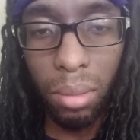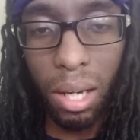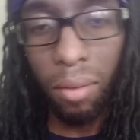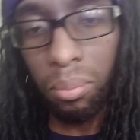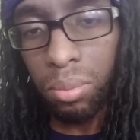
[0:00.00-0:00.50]
And
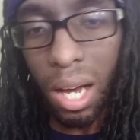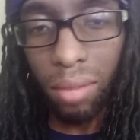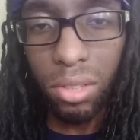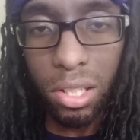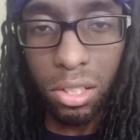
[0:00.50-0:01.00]

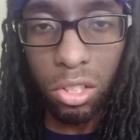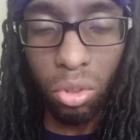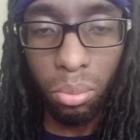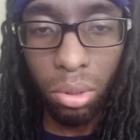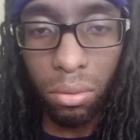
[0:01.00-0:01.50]
I've touched this
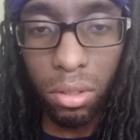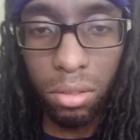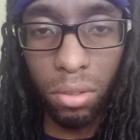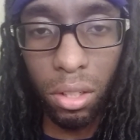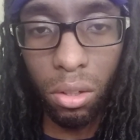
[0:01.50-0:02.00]
on previous
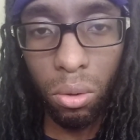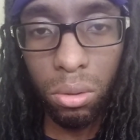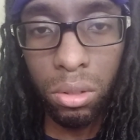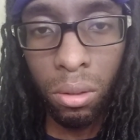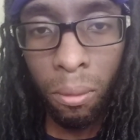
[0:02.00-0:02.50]
videos.